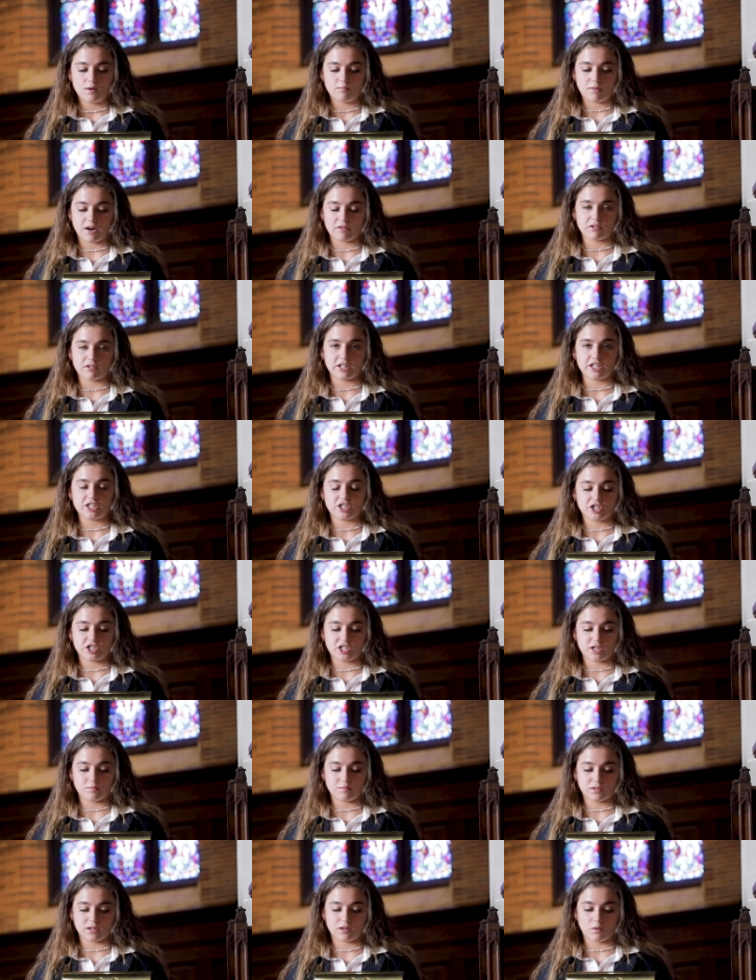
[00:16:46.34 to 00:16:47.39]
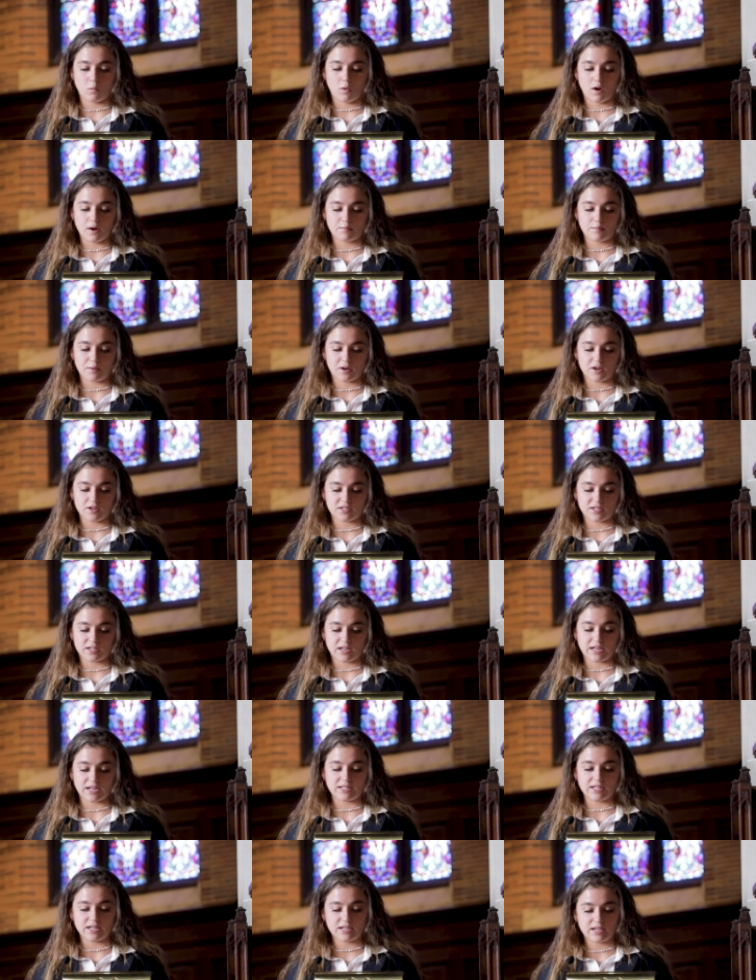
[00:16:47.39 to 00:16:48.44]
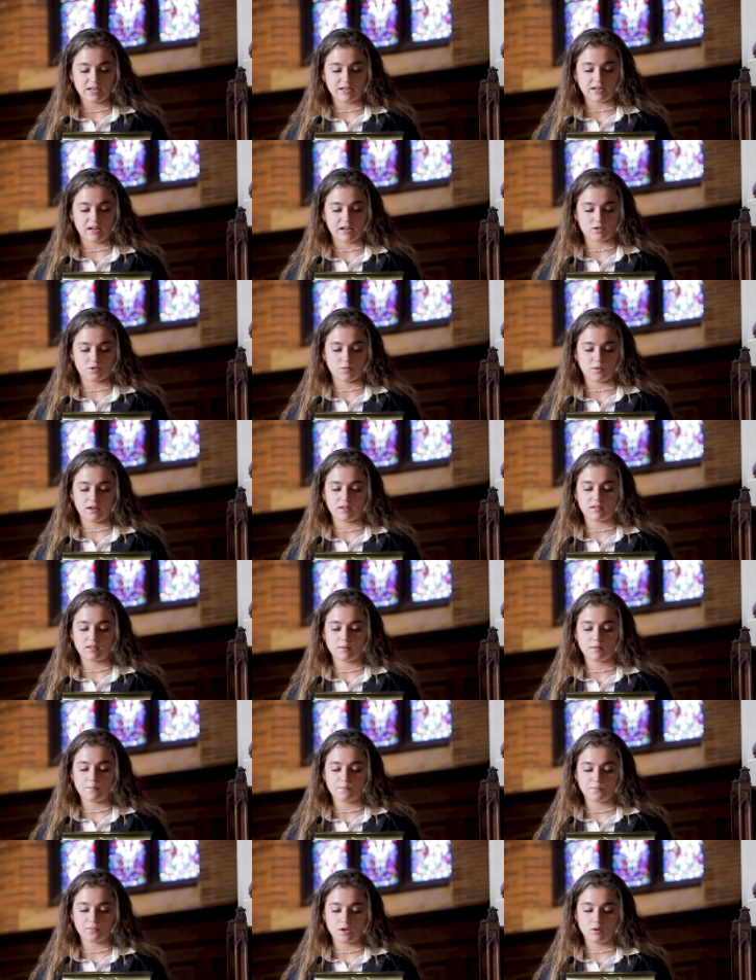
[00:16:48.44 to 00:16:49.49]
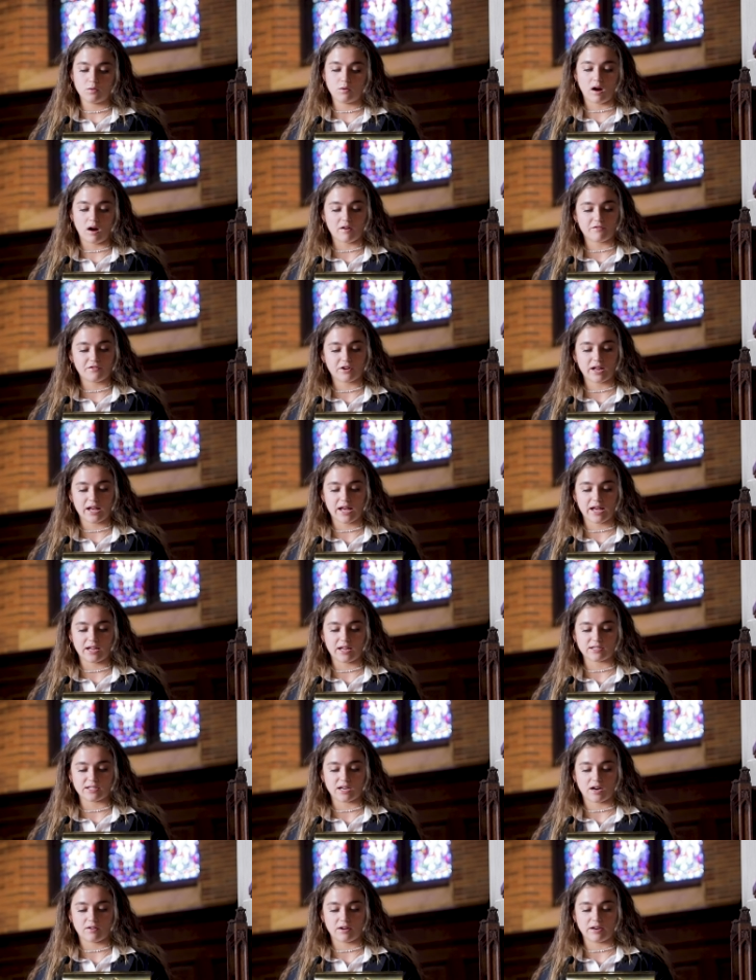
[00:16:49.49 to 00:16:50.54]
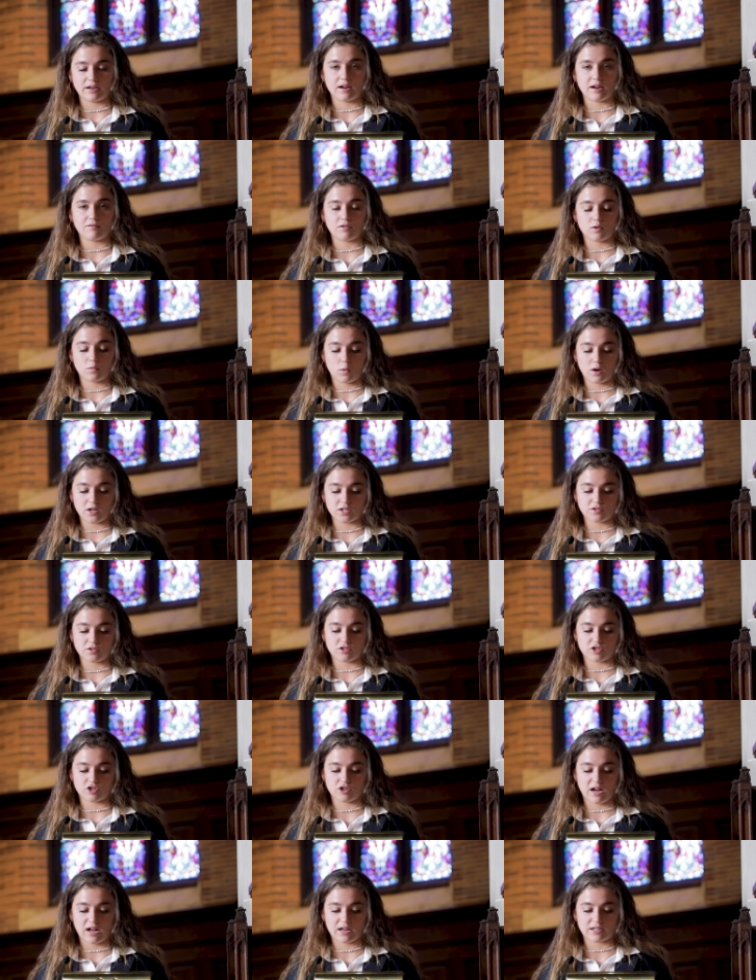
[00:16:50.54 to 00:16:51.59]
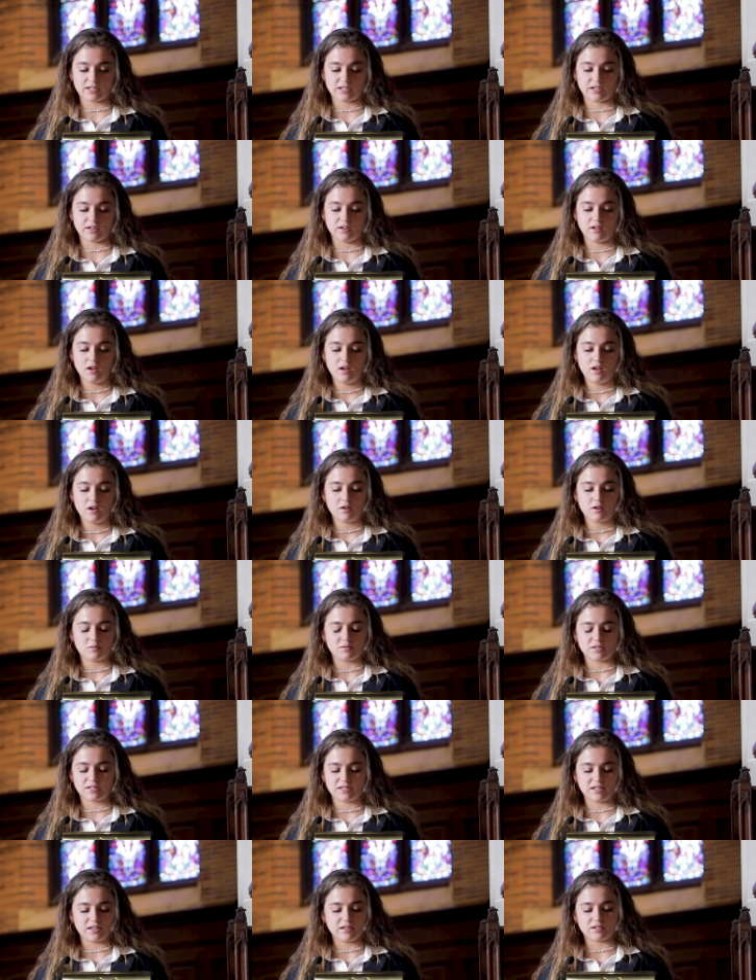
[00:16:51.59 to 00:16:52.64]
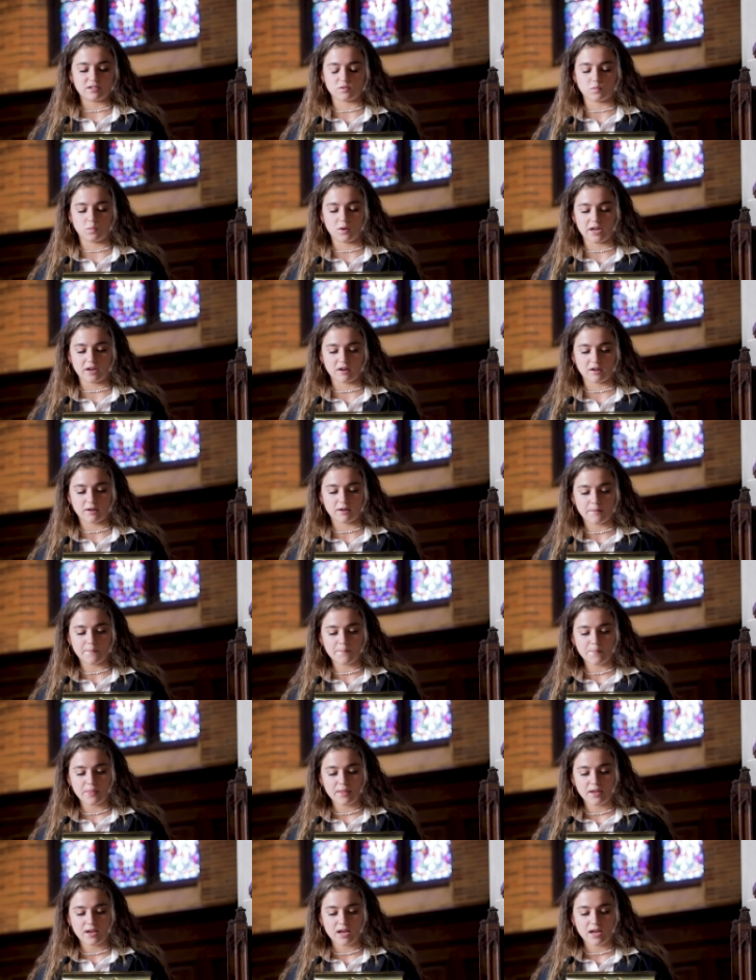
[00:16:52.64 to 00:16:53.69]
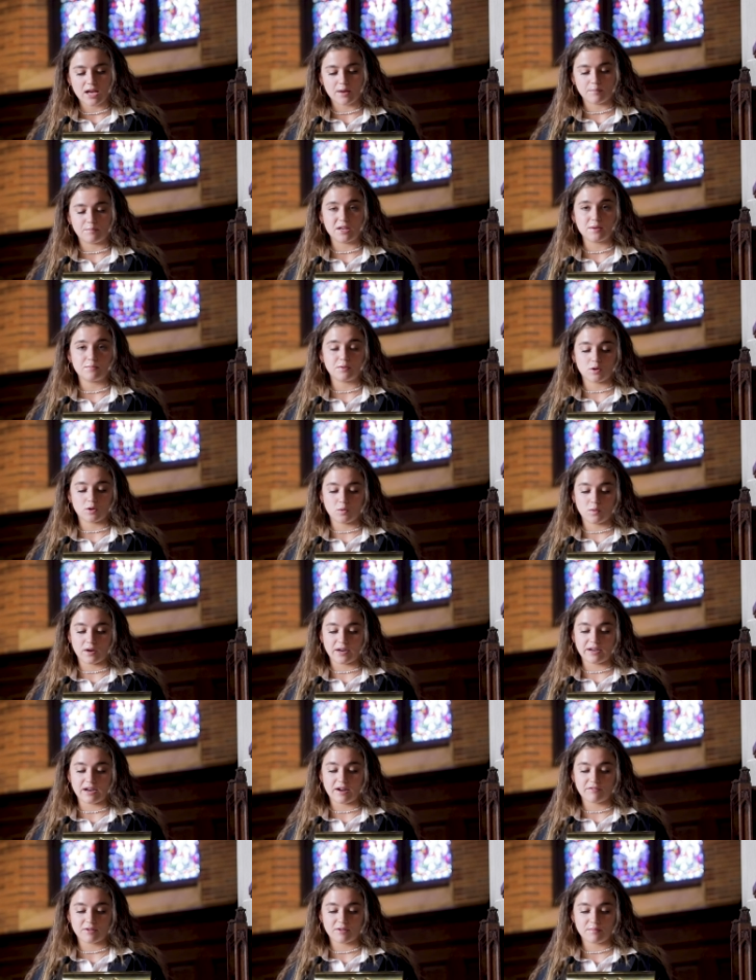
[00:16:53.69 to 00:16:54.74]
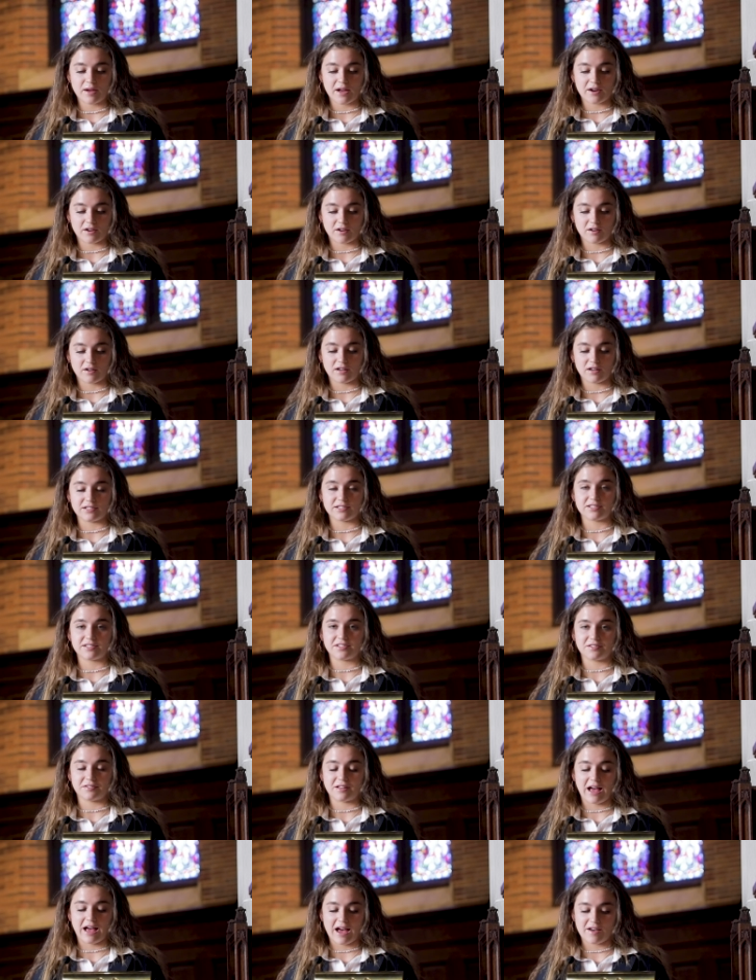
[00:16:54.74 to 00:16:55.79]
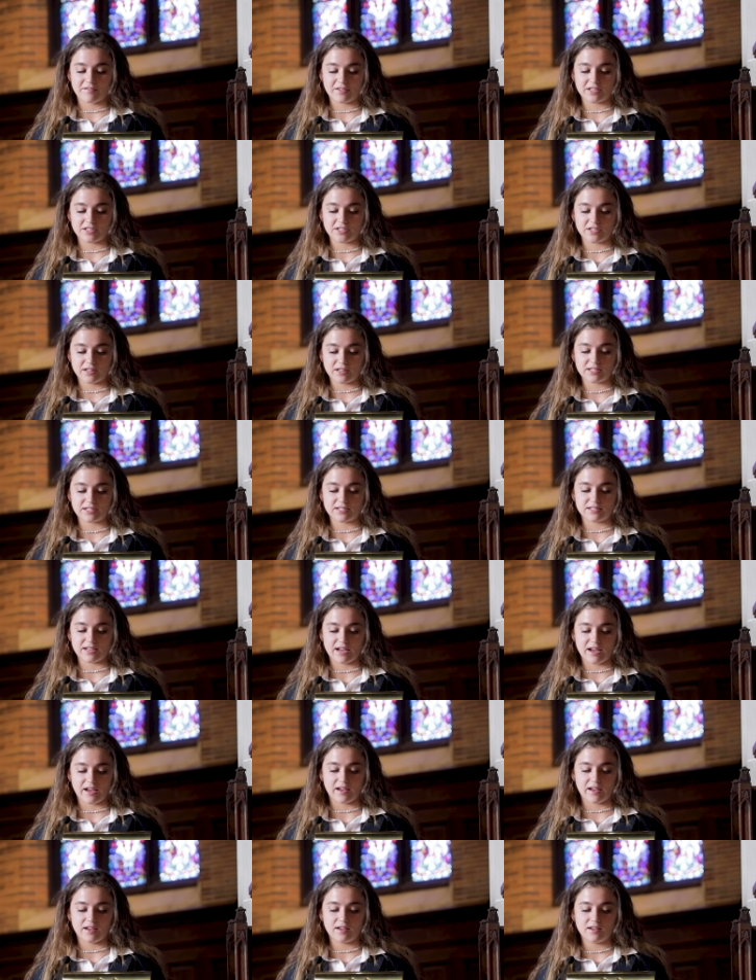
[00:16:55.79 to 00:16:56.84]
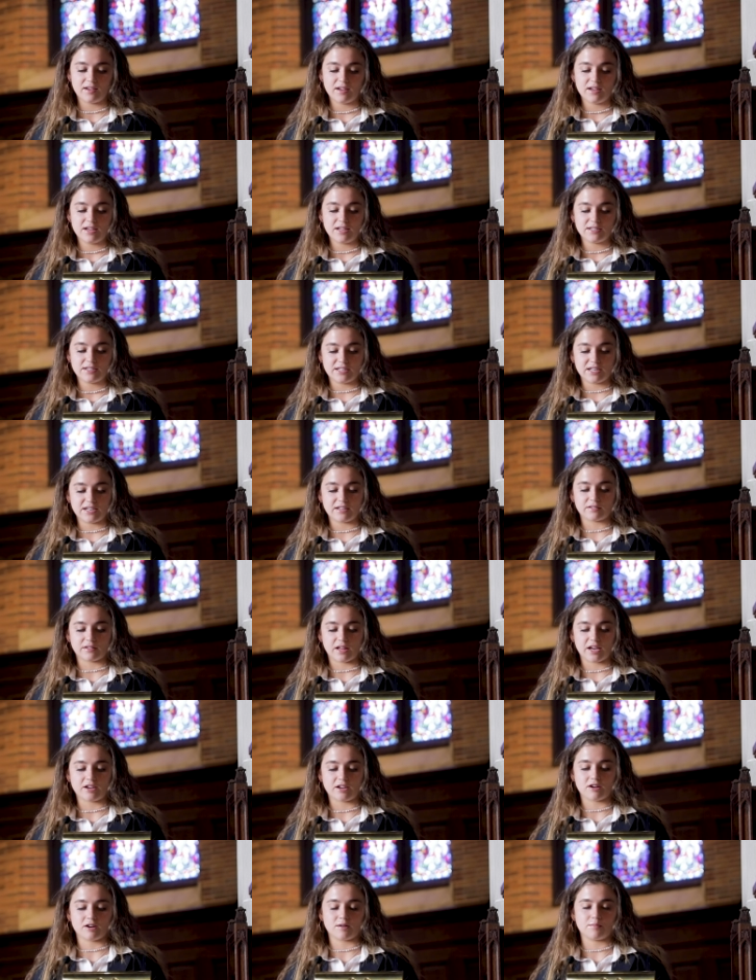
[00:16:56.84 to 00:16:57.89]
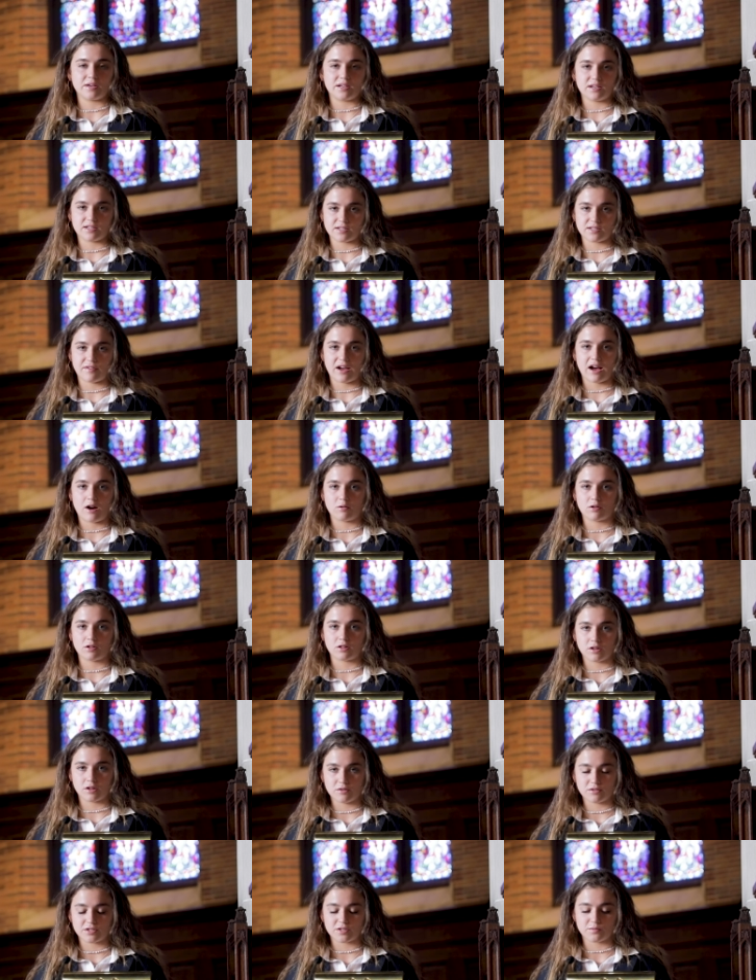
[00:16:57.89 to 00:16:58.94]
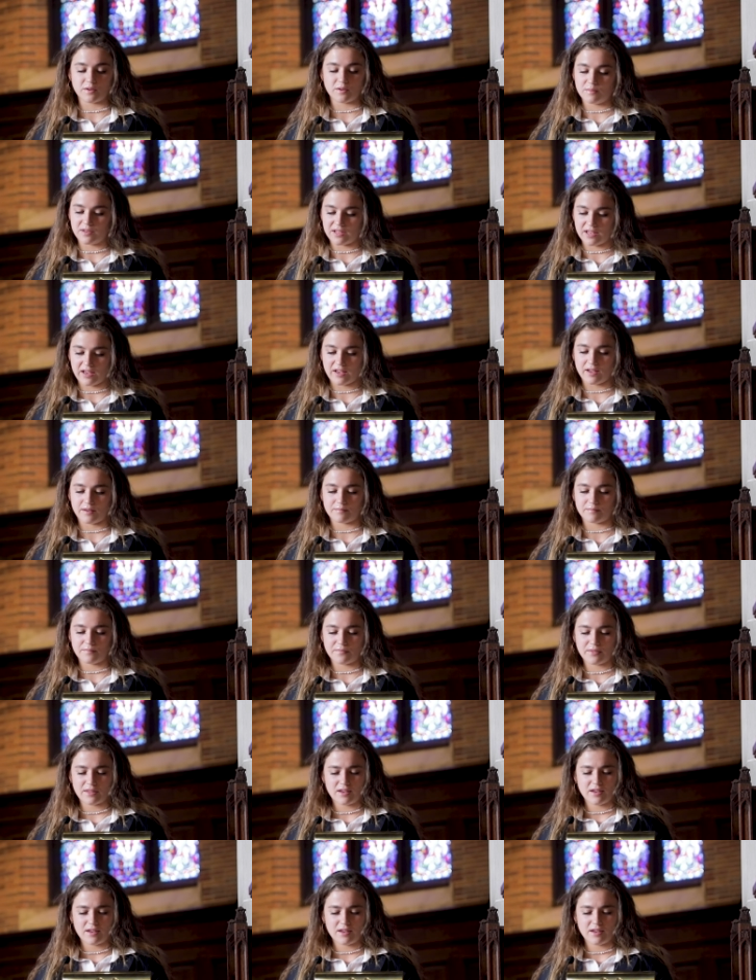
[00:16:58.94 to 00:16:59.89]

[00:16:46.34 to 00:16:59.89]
My relationship with the one person I did connect with, who offered a handout and never once retracted, was seen as weird, and people who had never met her and still haven't to this day didn't like her because of how close we became.